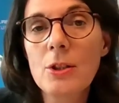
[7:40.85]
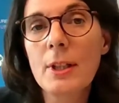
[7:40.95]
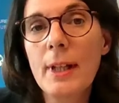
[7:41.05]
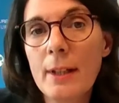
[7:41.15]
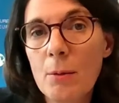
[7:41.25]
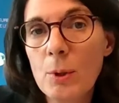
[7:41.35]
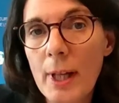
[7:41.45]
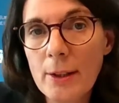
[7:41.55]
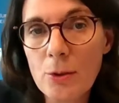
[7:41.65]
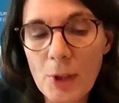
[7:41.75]
Again, I would
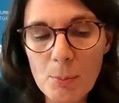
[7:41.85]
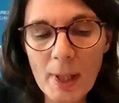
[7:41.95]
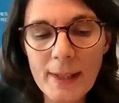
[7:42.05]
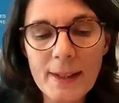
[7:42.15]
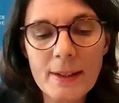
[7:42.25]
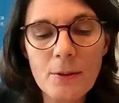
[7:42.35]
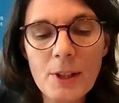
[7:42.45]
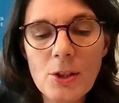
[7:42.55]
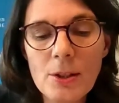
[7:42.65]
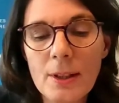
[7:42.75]
like to remind that the
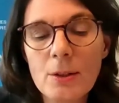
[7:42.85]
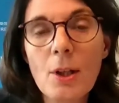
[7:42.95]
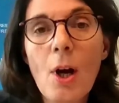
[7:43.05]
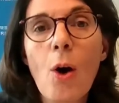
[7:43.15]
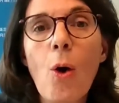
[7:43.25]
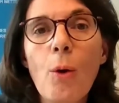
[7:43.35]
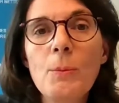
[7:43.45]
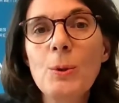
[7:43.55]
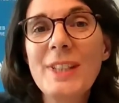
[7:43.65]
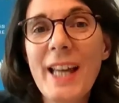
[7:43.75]
region is home
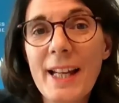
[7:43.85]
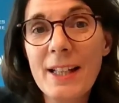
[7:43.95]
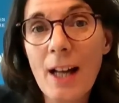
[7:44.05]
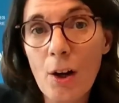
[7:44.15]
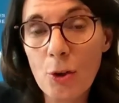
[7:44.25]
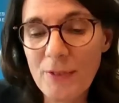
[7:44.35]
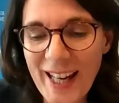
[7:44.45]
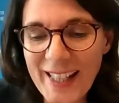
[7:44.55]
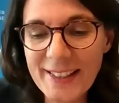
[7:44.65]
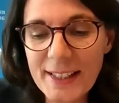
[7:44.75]
to 10 out of
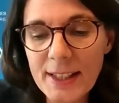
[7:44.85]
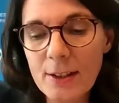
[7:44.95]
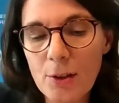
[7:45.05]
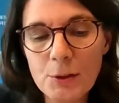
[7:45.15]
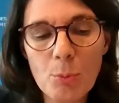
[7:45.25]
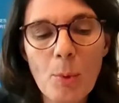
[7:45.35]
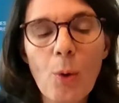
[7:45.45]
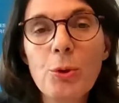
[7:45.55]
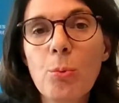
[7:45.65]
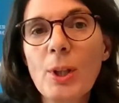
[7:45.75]
18 of the
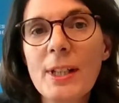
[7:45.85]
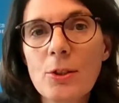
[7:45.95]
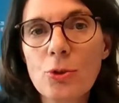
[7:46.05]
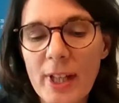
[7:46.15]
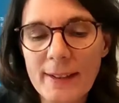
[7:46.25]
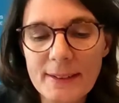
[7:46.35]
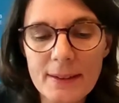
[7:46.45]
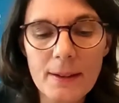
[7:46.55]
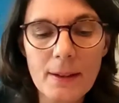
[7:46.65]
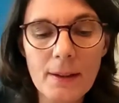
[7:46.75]
most water-stressed
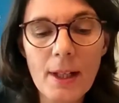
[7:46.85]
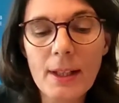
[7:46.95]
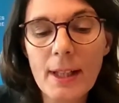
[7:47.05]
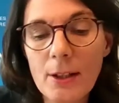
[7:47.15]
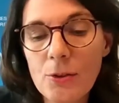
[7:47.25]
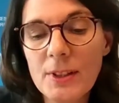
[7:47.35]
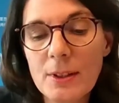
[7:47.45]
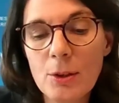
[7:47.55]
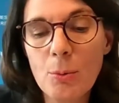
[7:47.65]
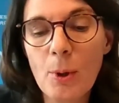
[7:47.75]
countries in
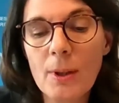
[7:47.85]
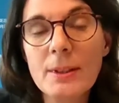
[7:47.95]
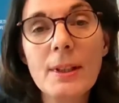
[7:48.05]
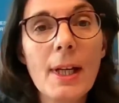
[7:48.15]
the world.